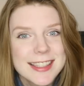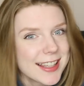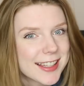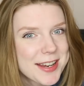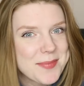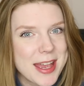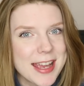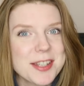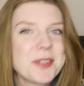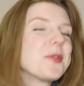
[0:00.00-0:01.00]
thing that I
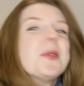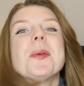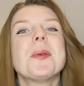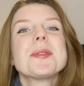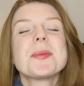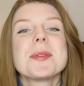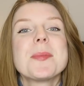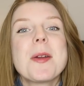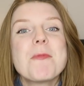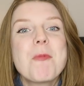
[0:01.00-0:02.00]
made, of course, was
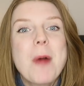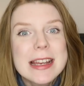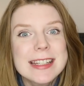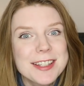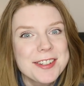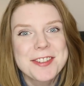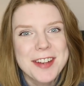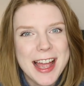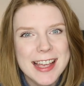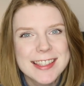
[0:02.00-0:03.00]
my wedding
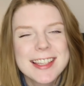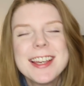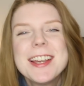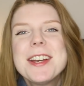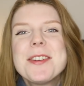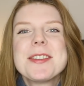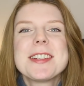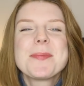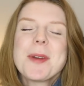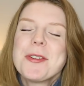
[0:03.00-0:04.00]
dress, which
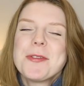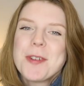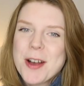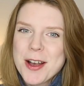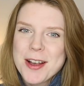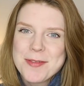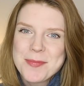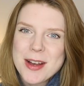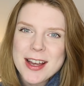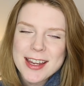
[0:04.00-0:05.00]
is by far
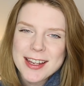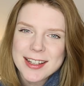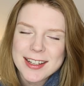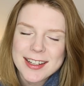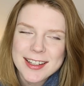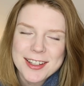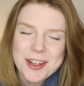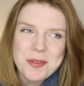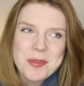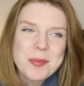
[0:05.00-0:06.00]
my, you
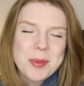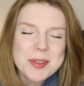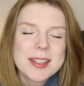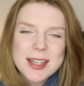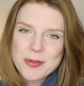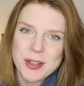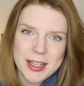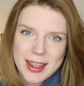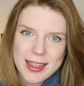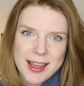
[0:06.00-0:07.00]
know, the most
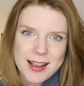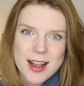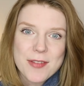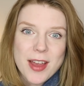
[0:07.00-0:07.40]
significant thing I've